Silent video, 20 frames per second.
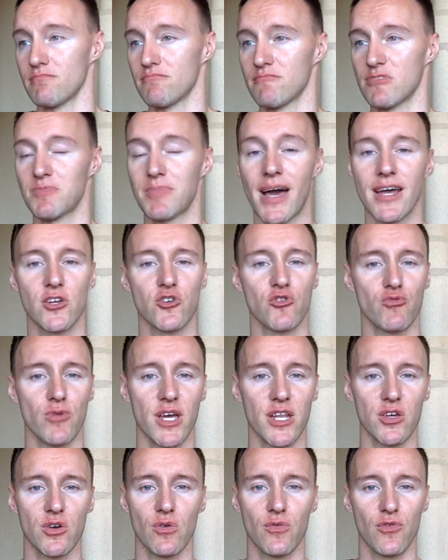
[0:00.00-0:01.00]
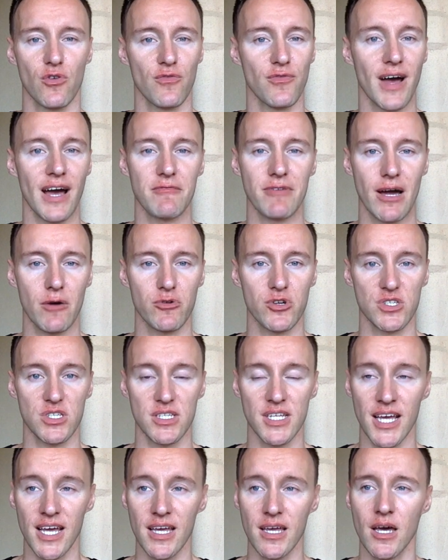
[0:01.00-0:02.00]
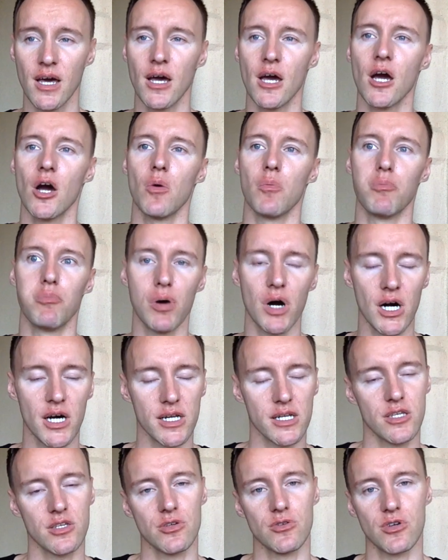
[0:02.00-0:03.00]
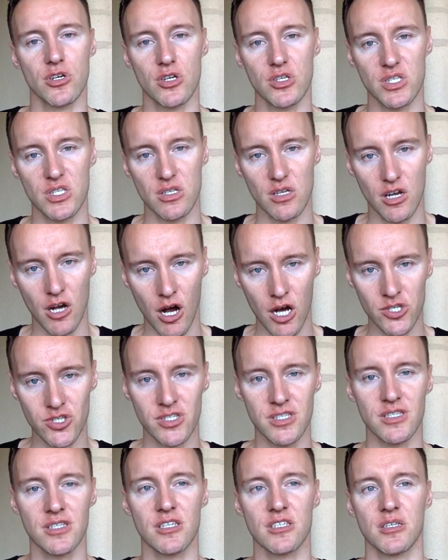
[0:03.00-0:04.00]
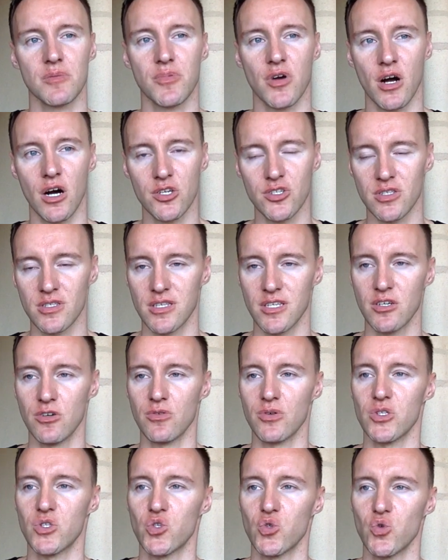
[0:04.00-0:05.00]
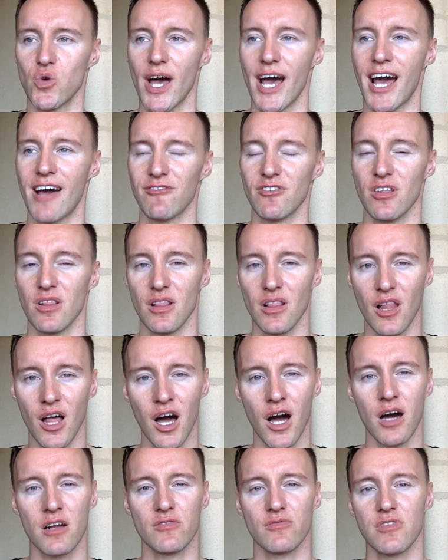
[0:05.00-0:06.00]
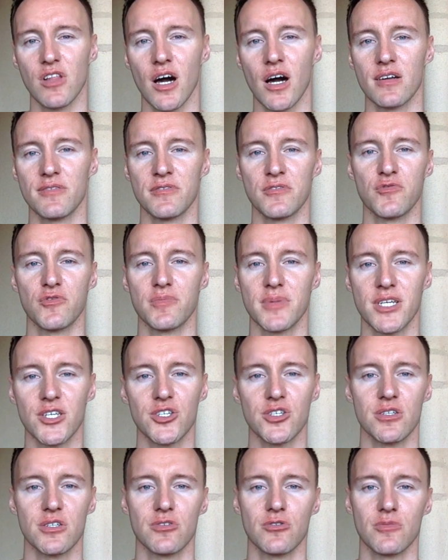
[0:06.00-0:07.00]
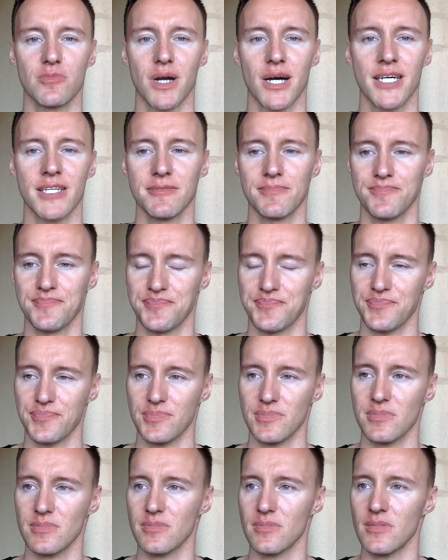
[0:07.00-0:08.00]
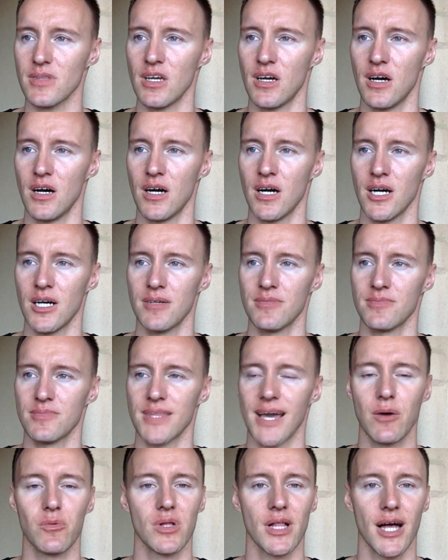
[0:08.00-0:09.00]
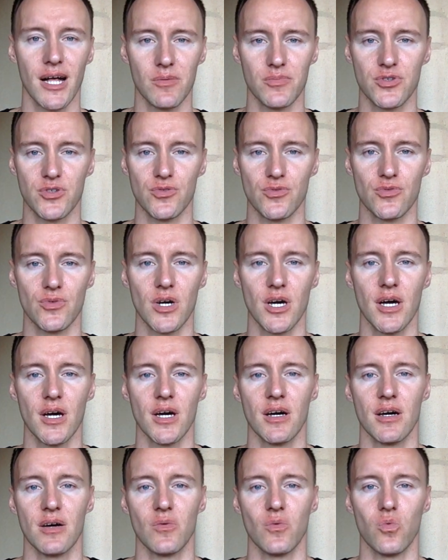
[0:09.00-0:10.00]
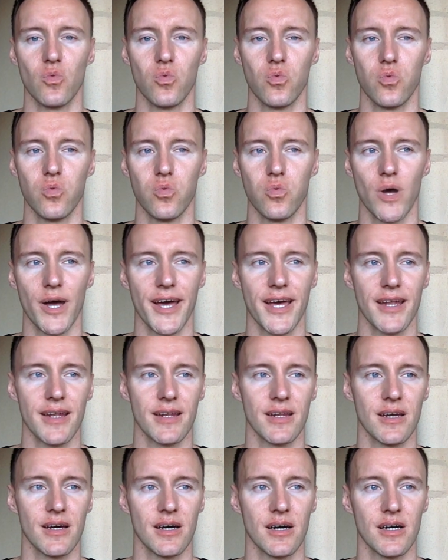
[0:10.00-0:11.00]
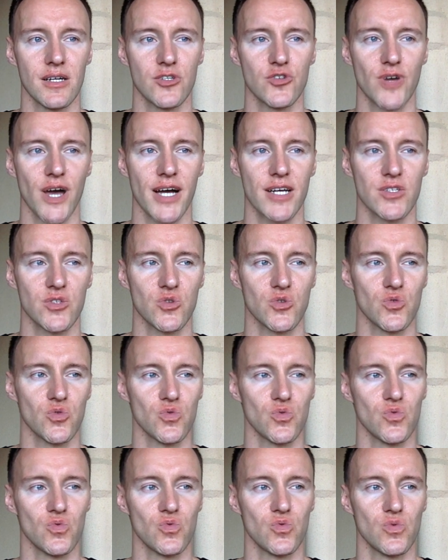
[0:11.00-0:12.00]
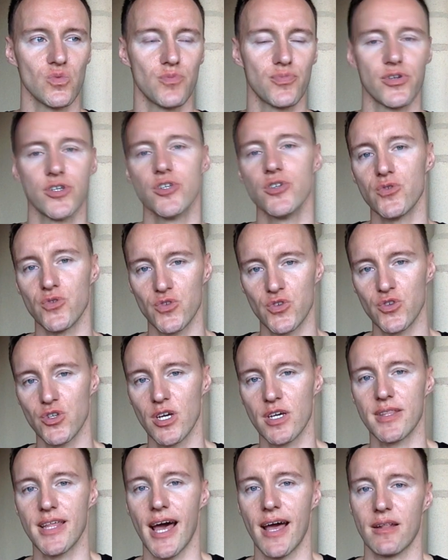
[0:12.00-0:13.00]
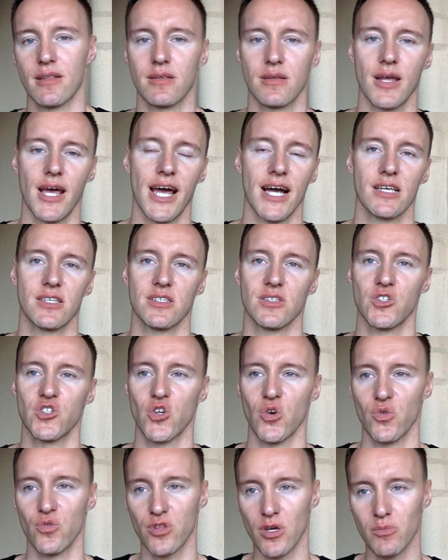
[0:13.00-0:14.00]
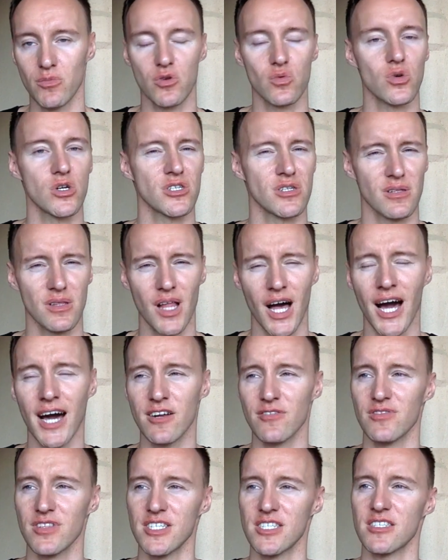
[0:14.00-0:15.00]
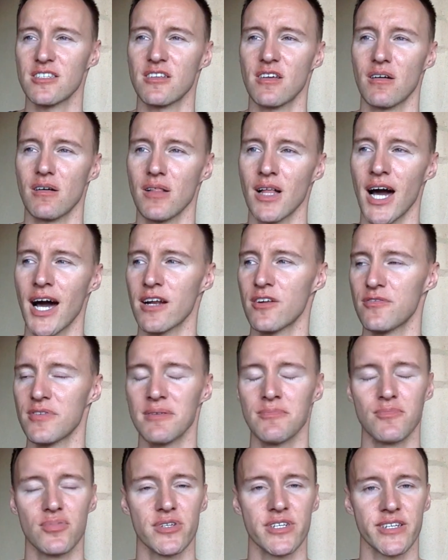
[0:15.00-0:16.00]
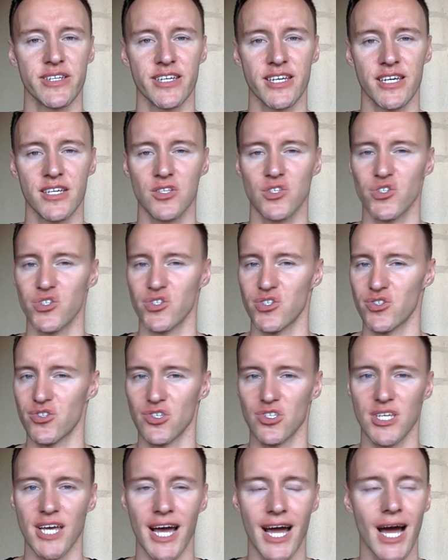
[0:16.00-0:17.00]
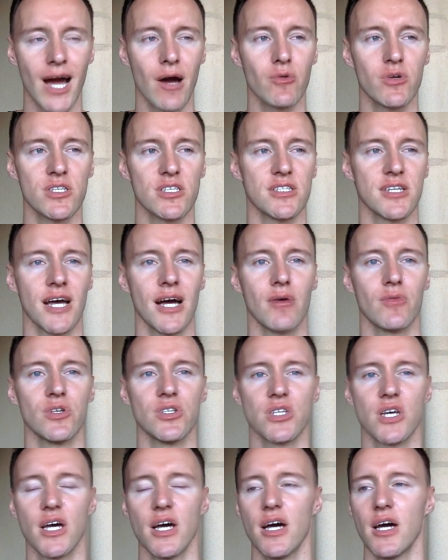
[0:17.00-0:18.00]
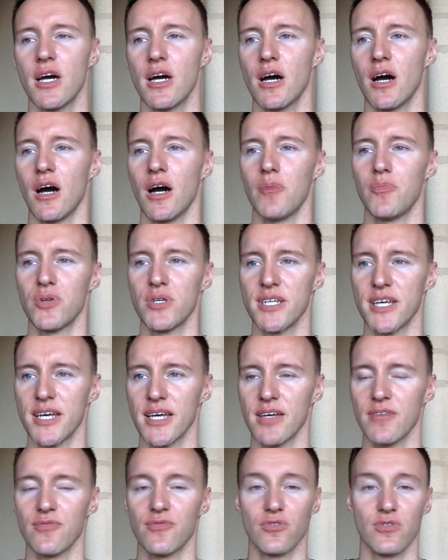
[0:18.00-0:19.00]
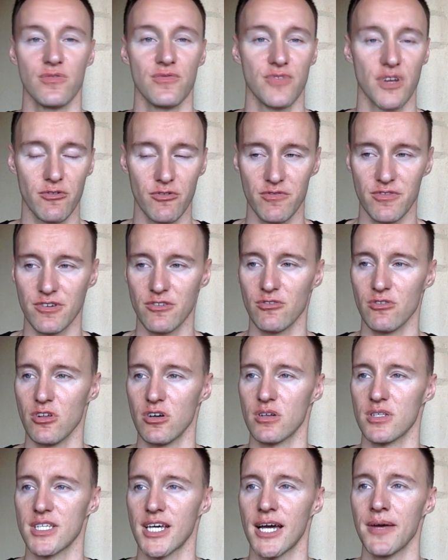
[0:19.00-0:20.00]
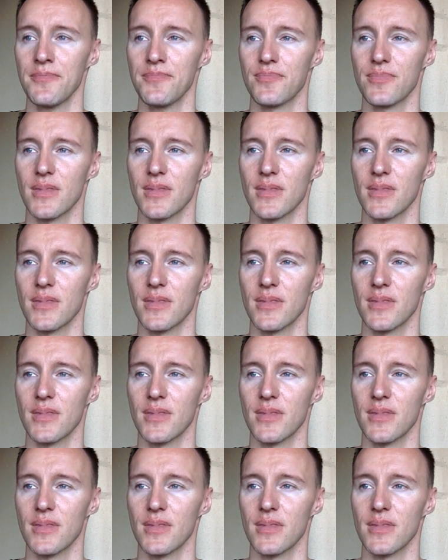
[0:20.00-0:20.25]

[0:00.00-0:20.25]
Spanish radio for 5 hours a day, but you're consciously and subconsciously going to have a lot of information in your mind that will help you when trying to produce that accent. So number one, a lot of listening, a lot of input, and again, just hours and hours per day for a very, very long time.